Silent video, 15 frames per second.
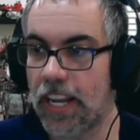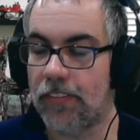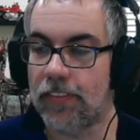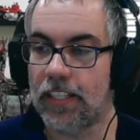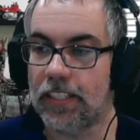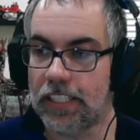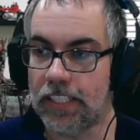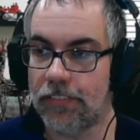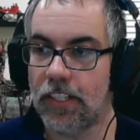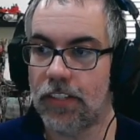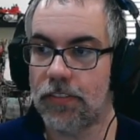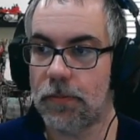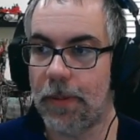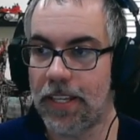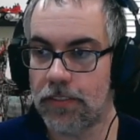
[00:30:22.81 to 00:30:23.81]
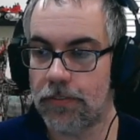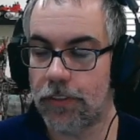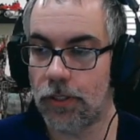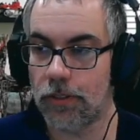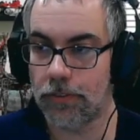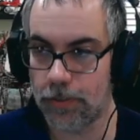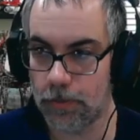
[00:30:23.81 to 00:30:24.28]
if they leave enough space for
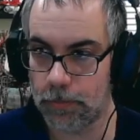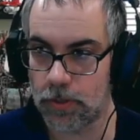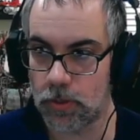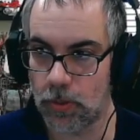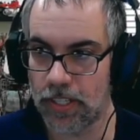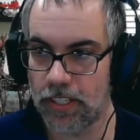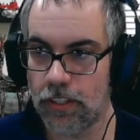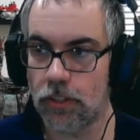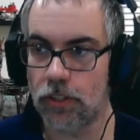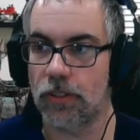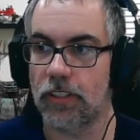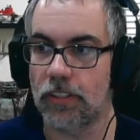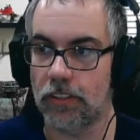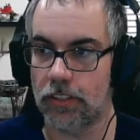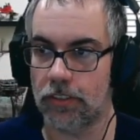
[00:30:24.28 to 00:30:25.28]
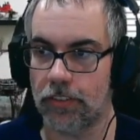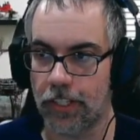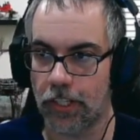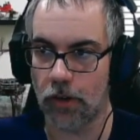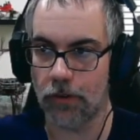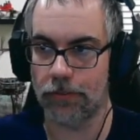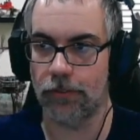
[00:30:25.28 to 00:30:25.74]
you to fit between, you could literally
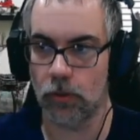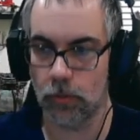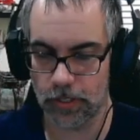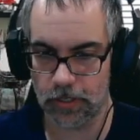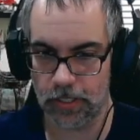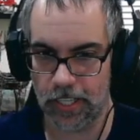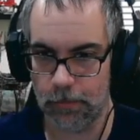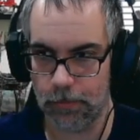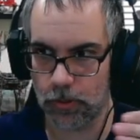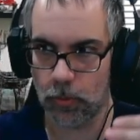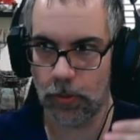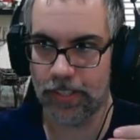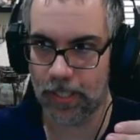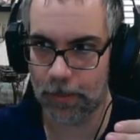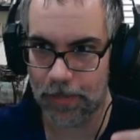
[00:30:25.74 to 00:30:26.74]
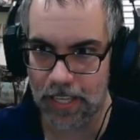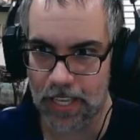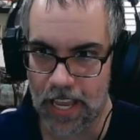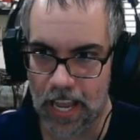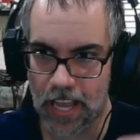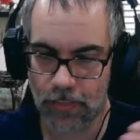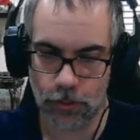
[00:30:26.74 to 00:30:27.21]
go forward in between them
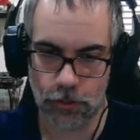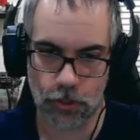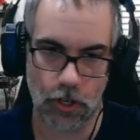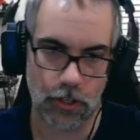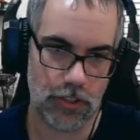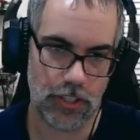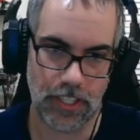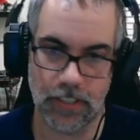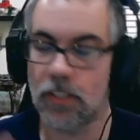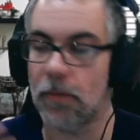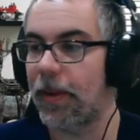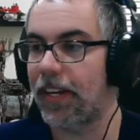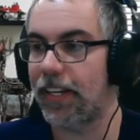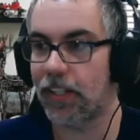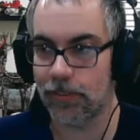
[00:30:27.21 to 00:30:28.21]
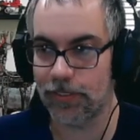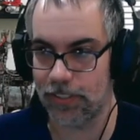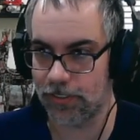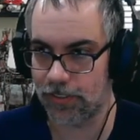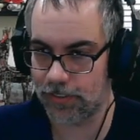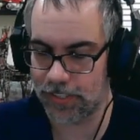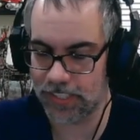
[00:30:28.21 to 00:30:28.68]
and then charge in, depending on
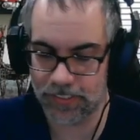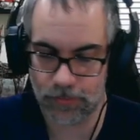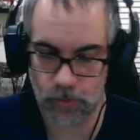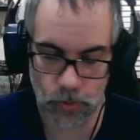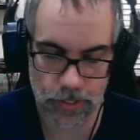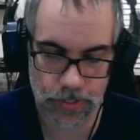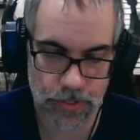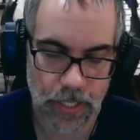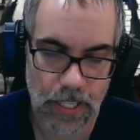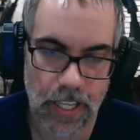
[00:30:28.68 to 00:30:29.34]
distances, of course.